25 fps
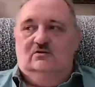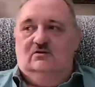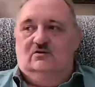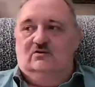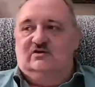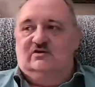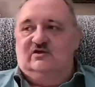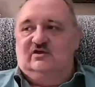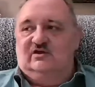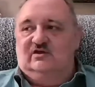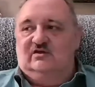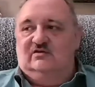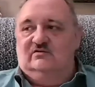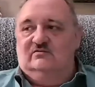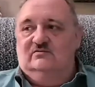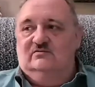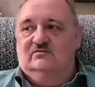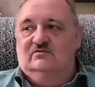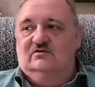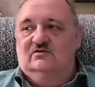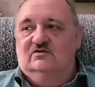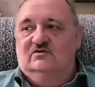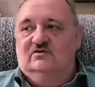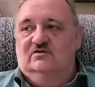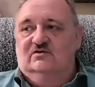Okay,
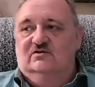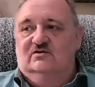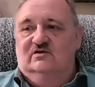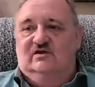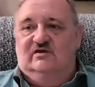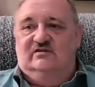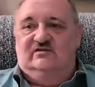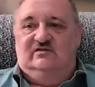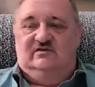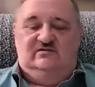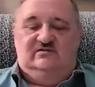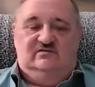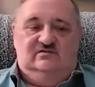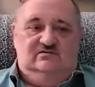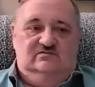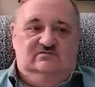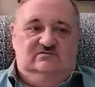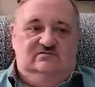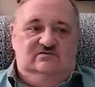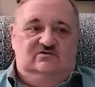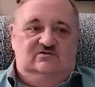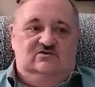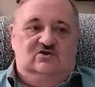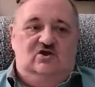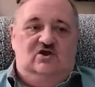and then
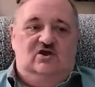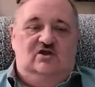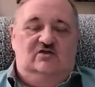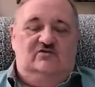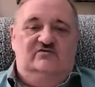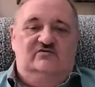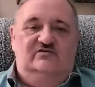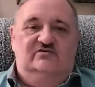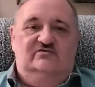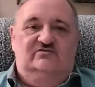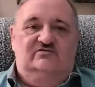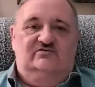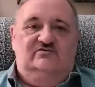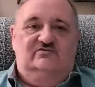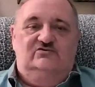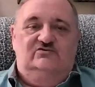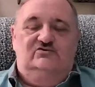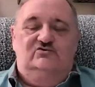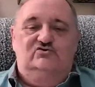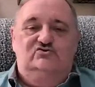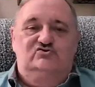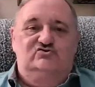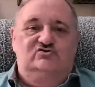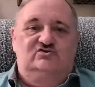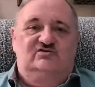the Congress
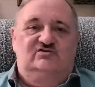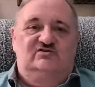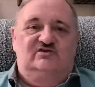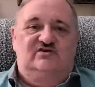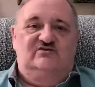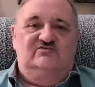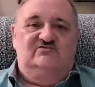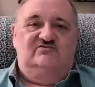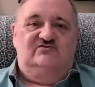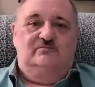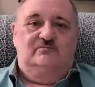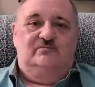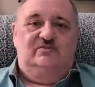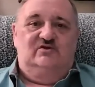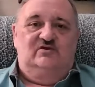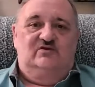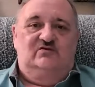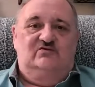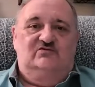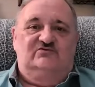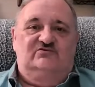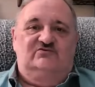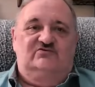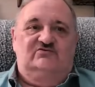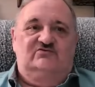usually does the
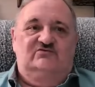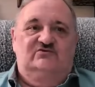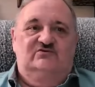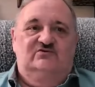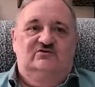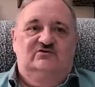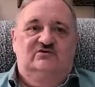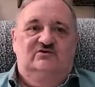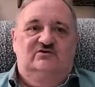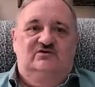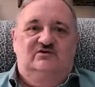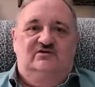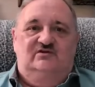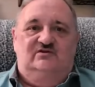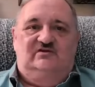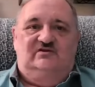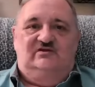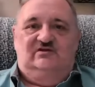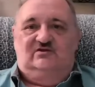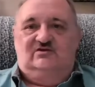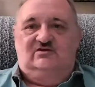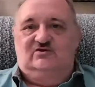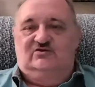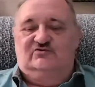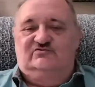bills, and then
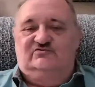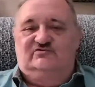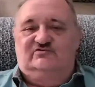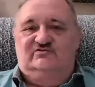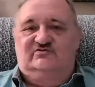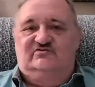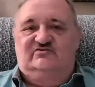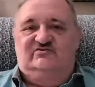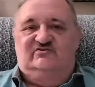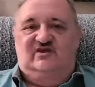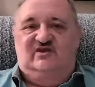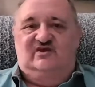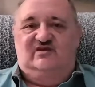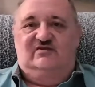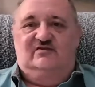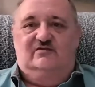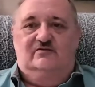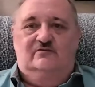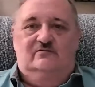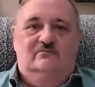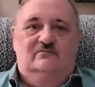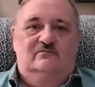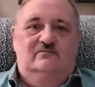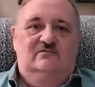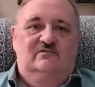it goes to the
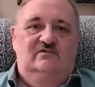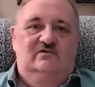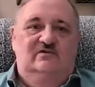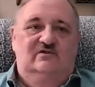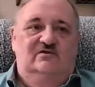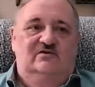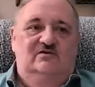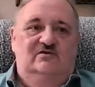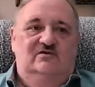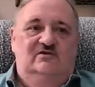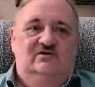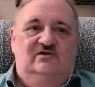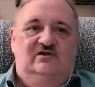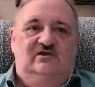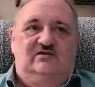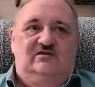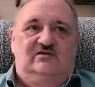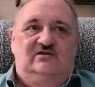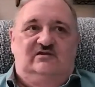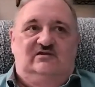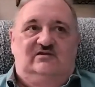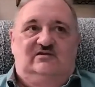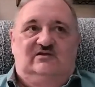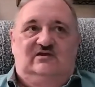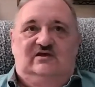Senate, and
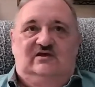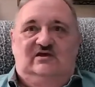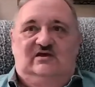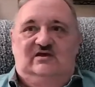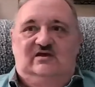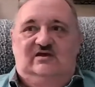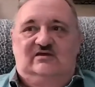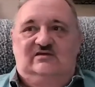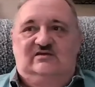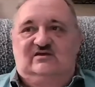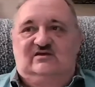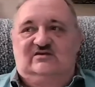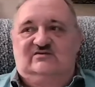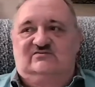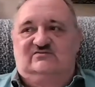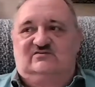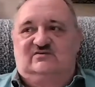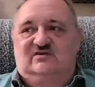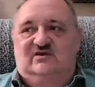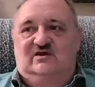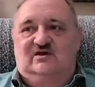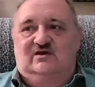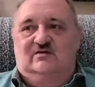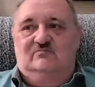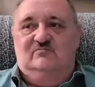then I guess
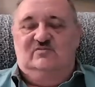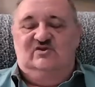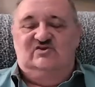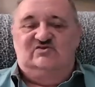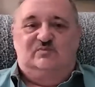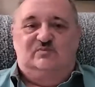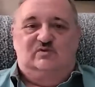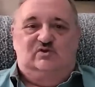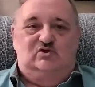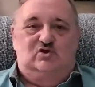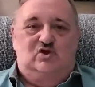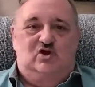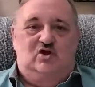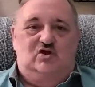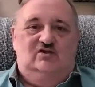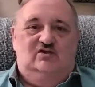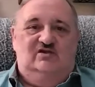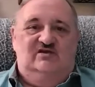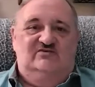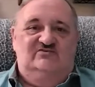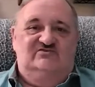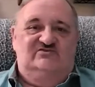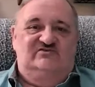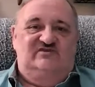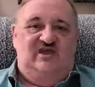Mitch
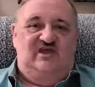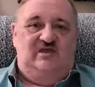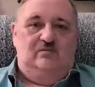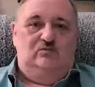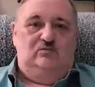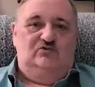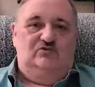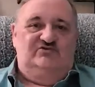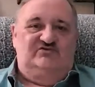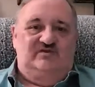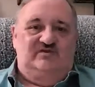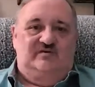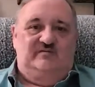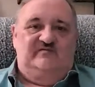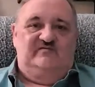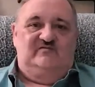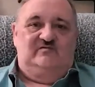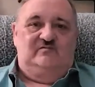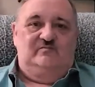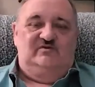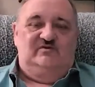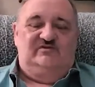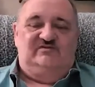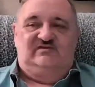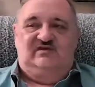McConnell has tabled some of
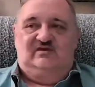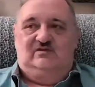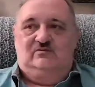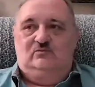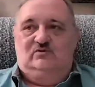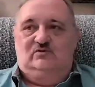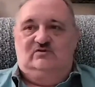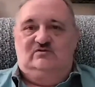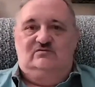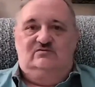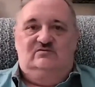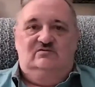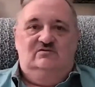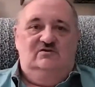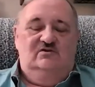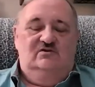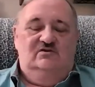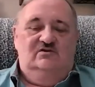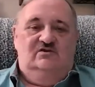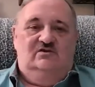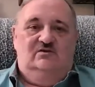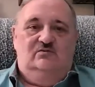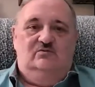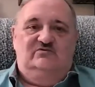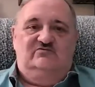them, but then when
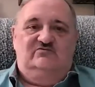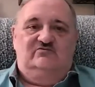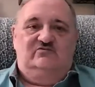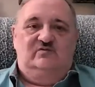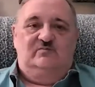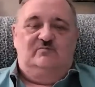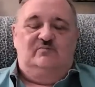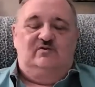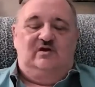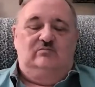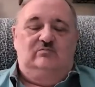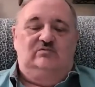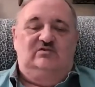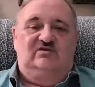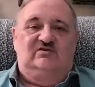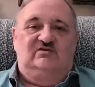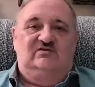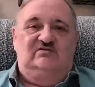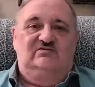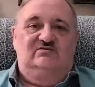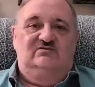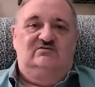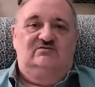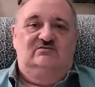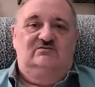it was
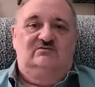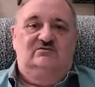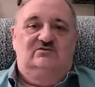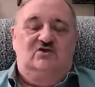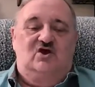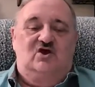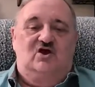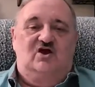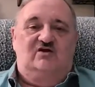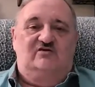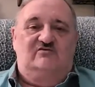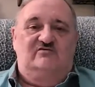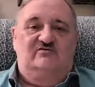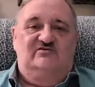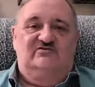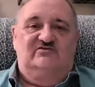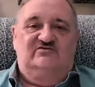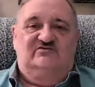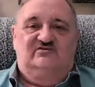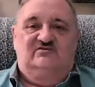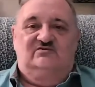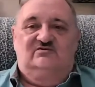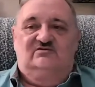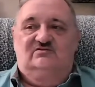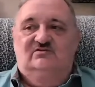Republican
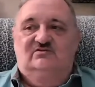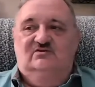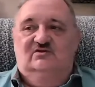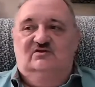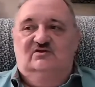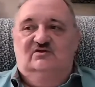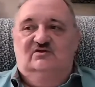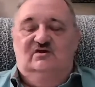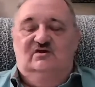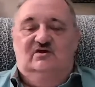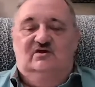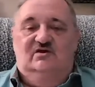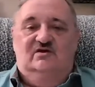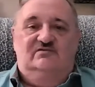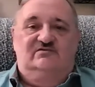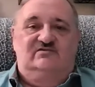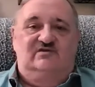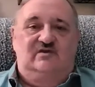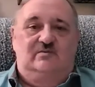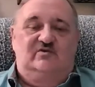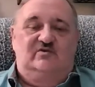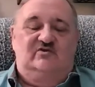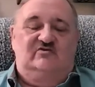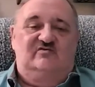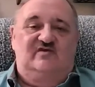Congress and a
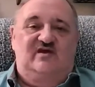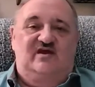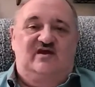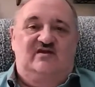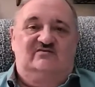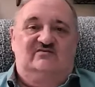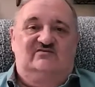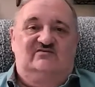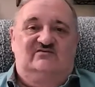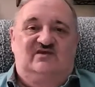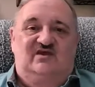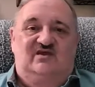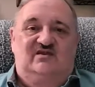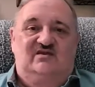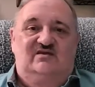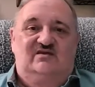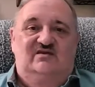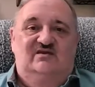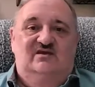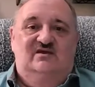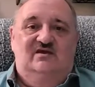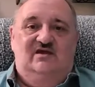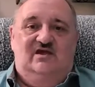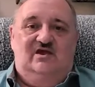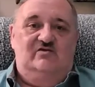Democratic Senate,
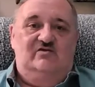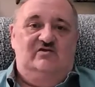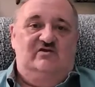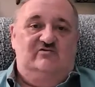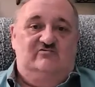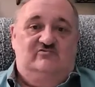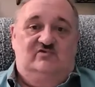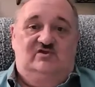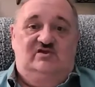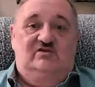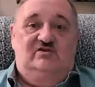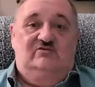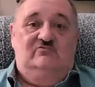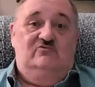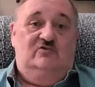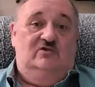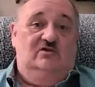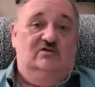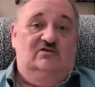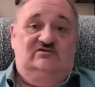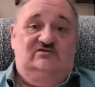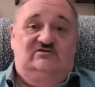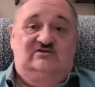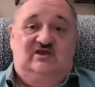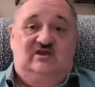Harry Reid
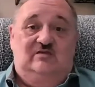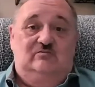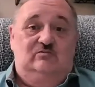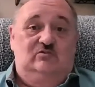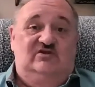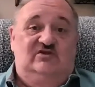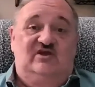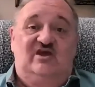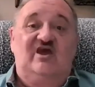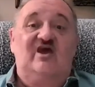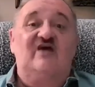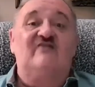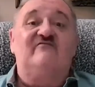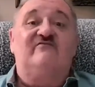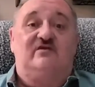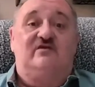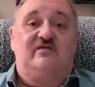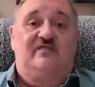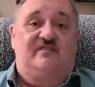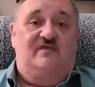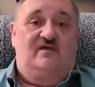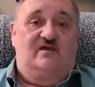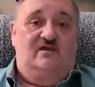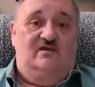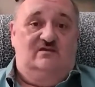really tabled
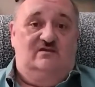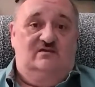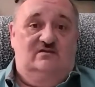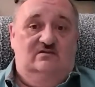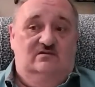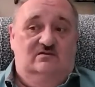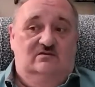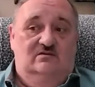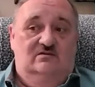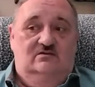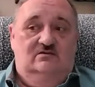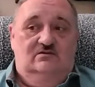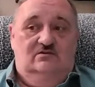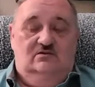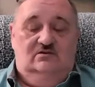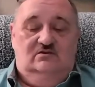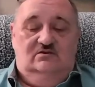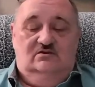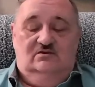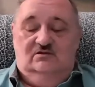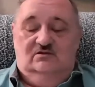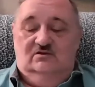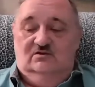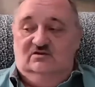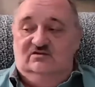everything.
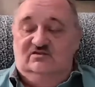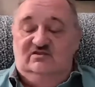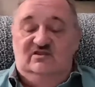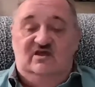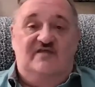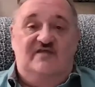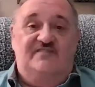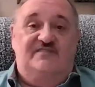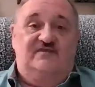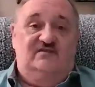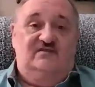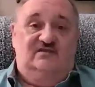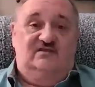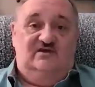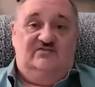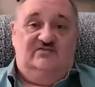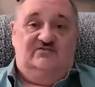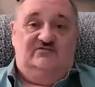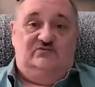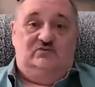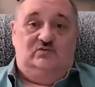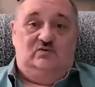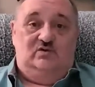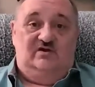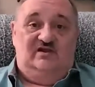Nothing got
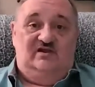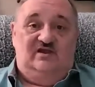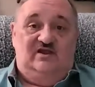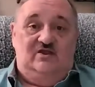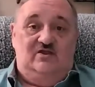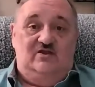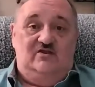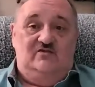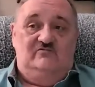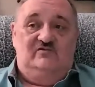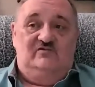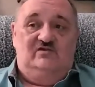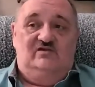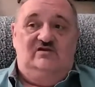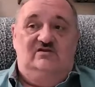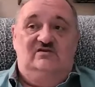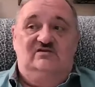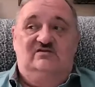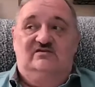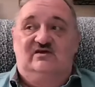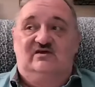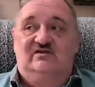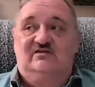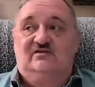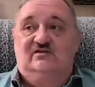through on Harry Reid,
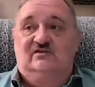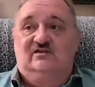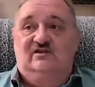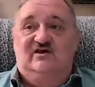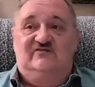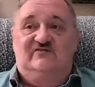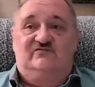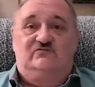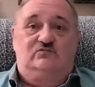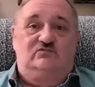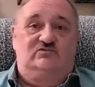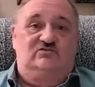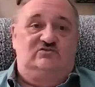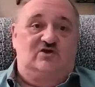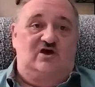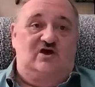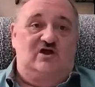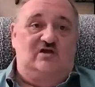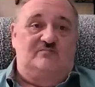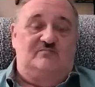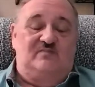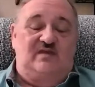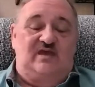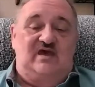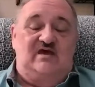and then the left would
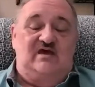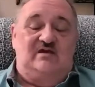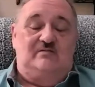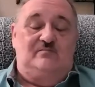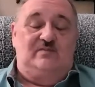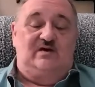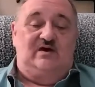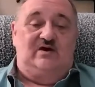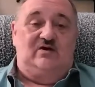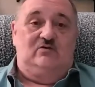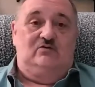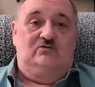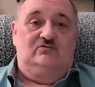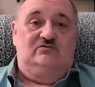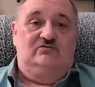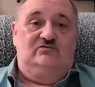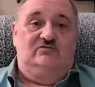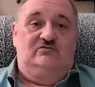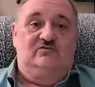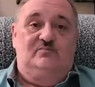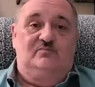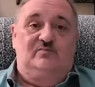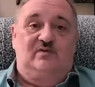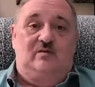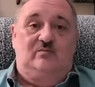talk bad about
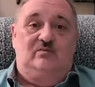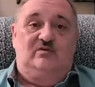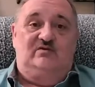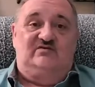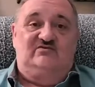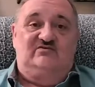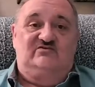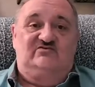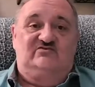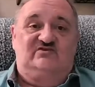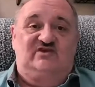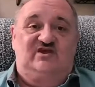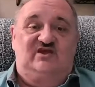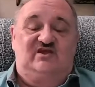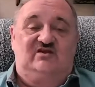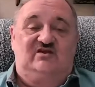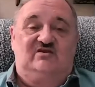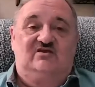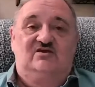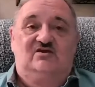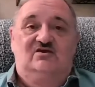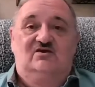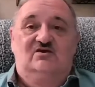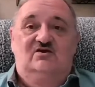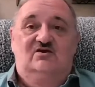the Republicans,
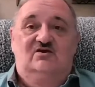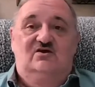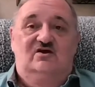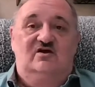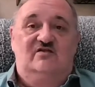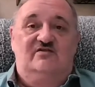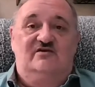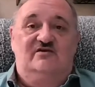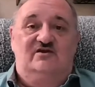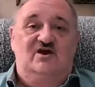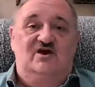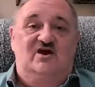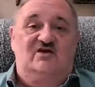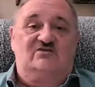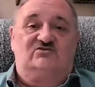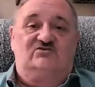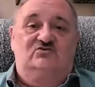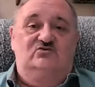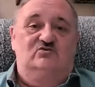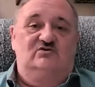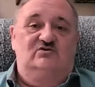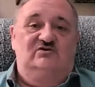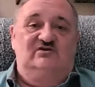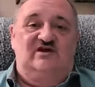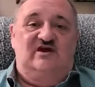saying, "Well, they're not
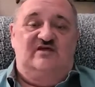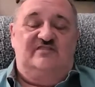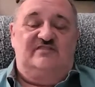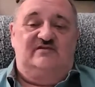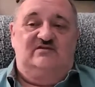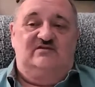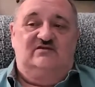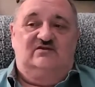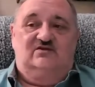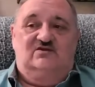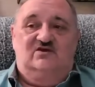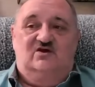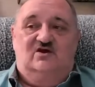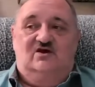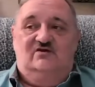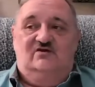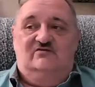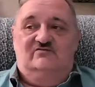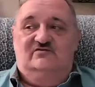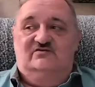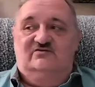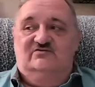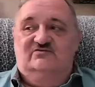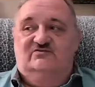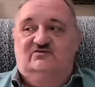doing nothing in
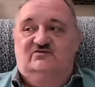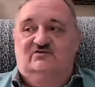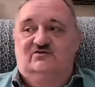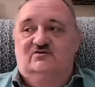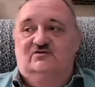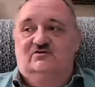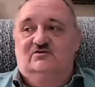Congress."